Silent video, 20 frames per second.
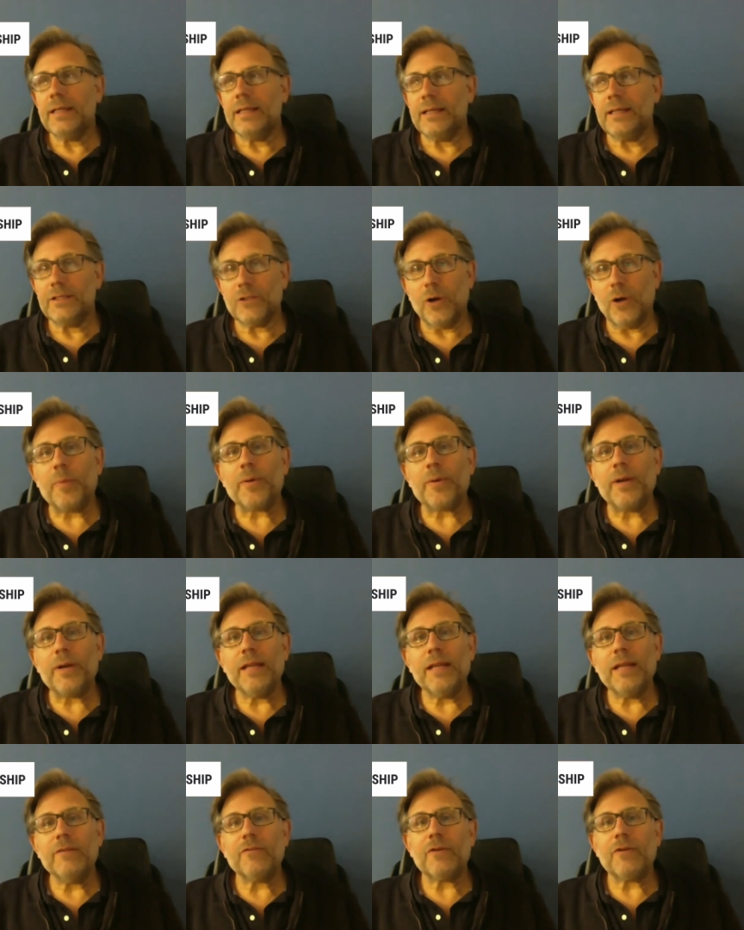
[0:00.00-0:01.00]
is
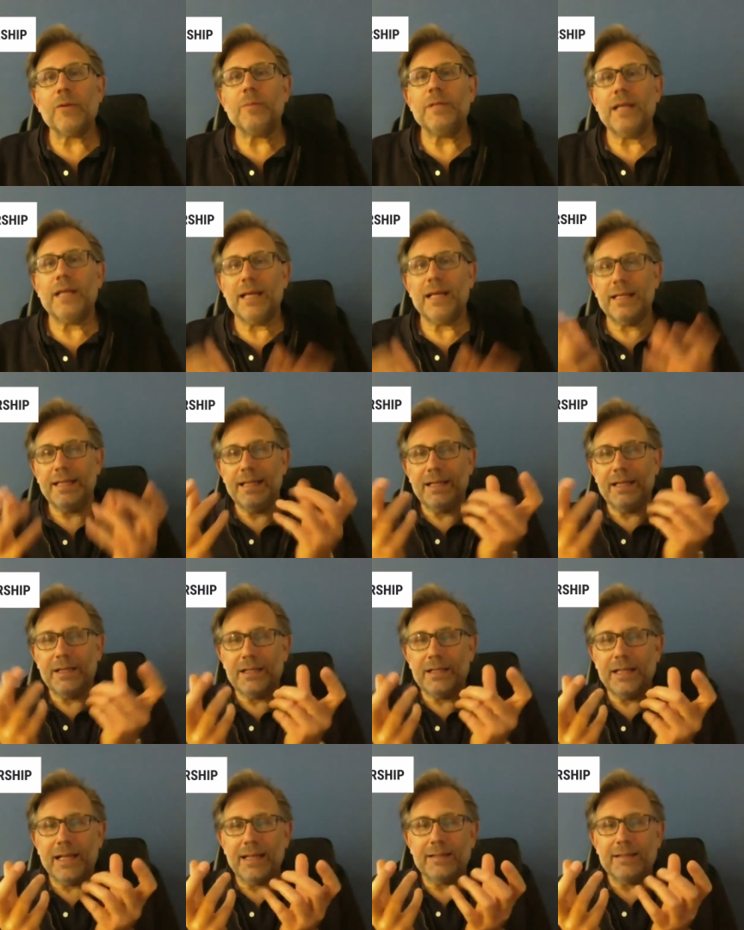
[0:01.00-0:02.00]
operating from the idea
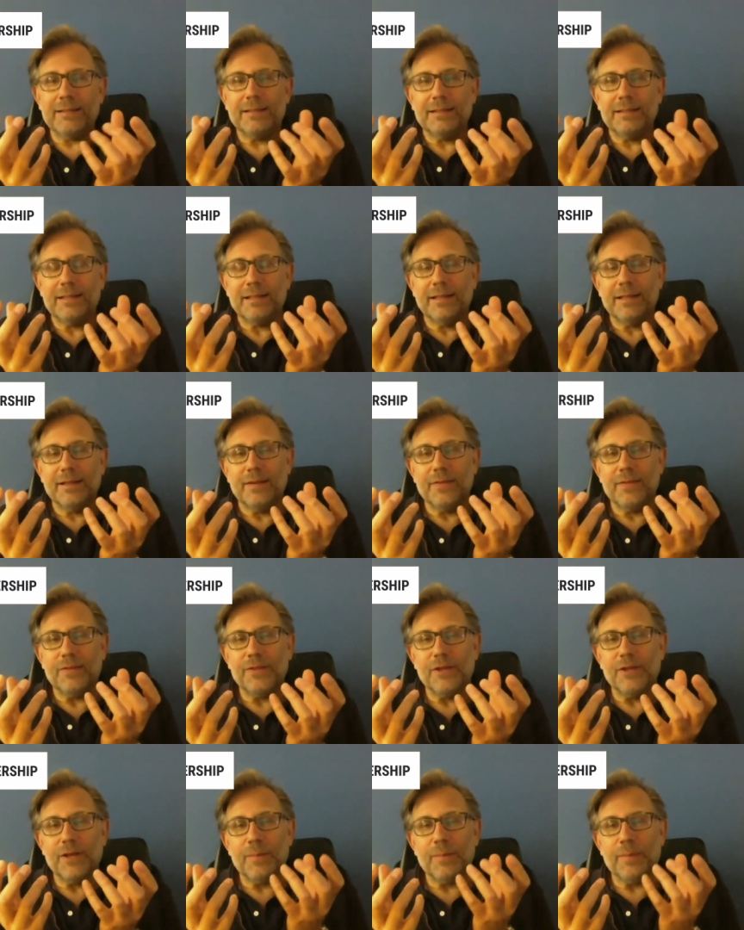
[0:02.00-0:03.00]
that
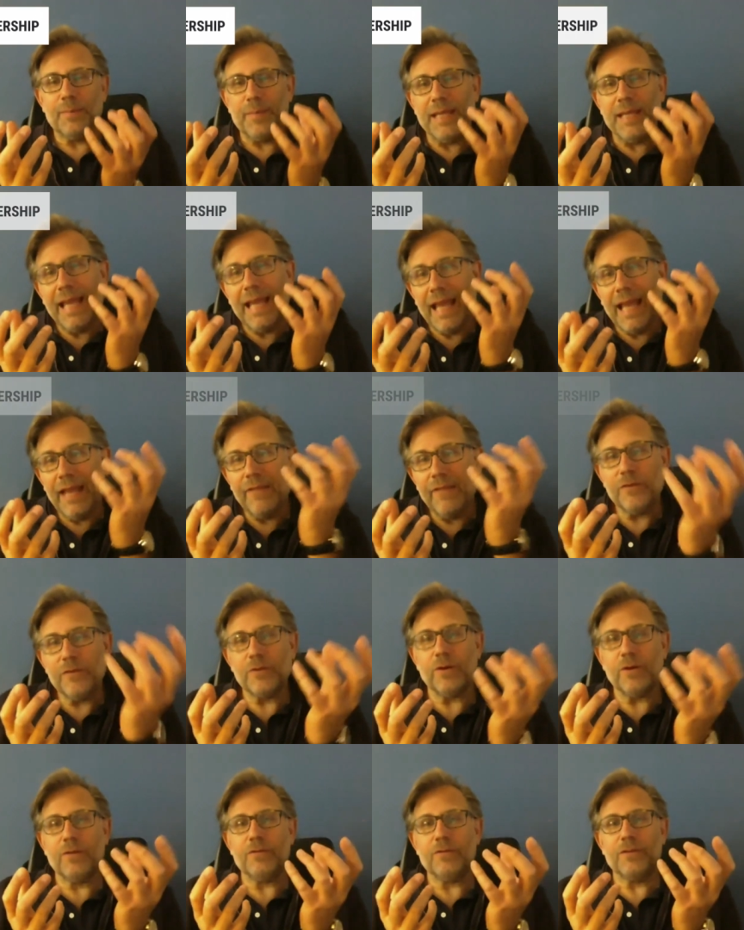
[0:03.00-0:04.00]
the
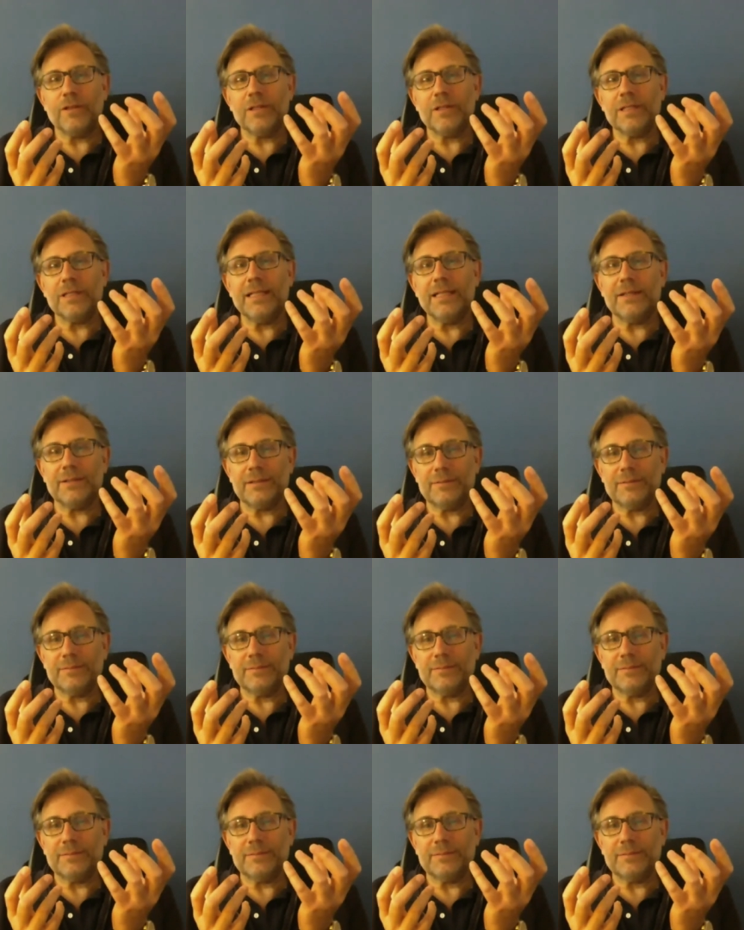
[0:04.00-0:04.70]
behavior of the leader